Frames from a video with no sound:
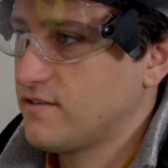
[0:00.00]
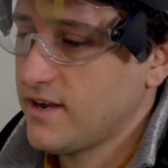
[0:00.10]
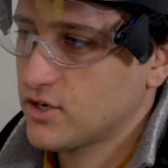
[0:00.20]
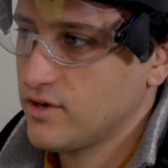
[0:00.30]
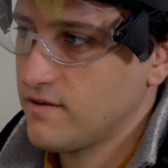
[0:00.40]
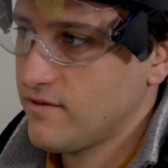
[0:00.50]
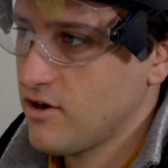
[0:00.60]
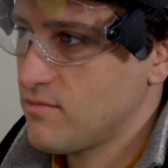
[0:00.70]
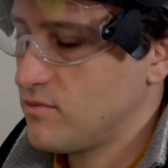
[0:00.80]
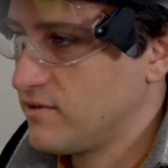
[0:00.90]
the factory
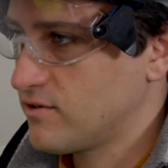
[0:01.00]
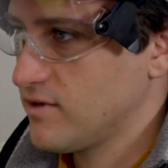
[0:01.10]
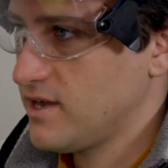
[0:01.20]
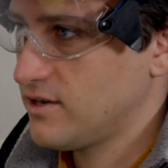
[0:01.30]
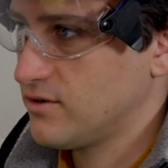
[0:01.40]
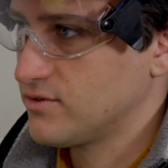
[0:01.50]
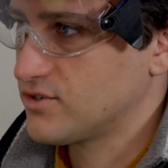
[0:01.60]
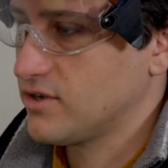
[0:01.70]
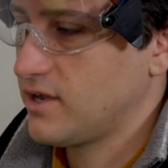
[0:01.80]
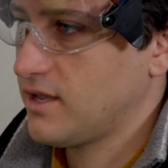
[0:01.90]
environment we've created on
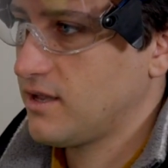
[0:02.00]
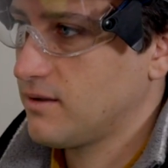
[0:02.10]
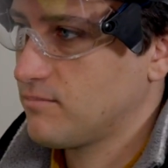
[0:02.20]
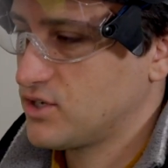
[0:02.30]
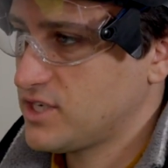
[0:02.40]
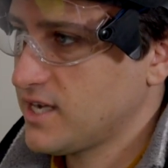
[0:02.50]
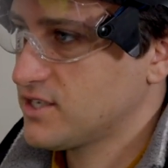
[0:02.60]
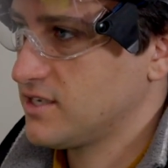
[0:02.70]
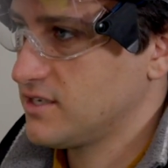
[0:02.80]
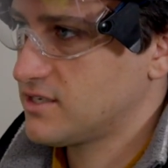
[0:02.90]
site
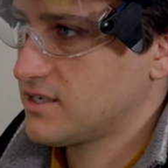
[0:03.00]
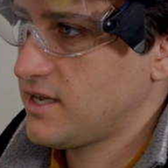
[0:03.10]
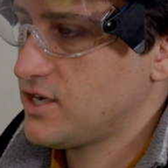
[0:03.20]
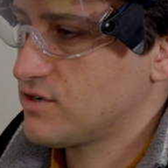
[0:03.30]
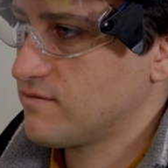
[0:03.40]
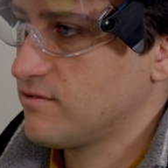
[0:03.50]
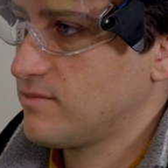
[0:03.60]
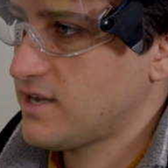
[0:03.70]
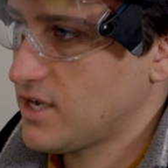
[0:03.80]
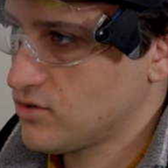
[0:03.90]
protects the installation from
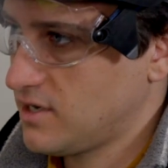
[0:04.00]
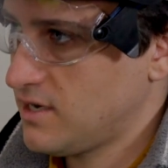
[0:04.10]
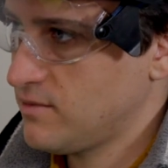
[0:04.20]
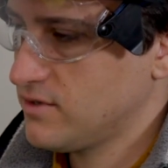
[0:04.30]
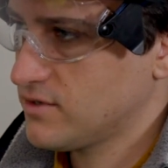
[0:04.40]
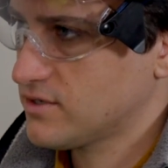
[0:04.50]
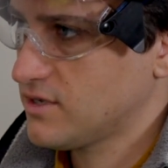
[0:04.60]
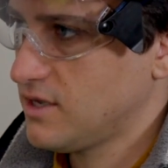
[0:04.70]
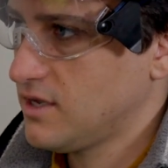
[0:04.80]
the natural elements.